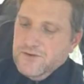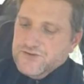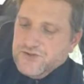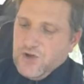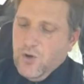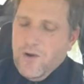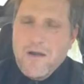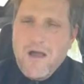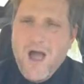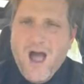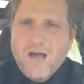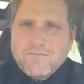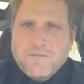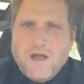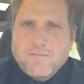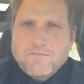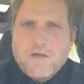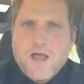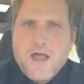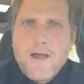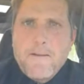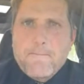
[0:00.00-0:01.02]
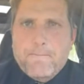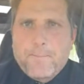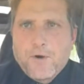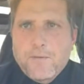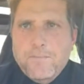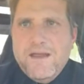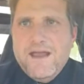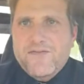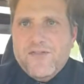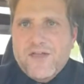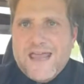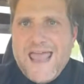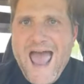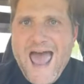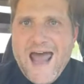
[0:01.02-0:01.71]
So I'm put me in the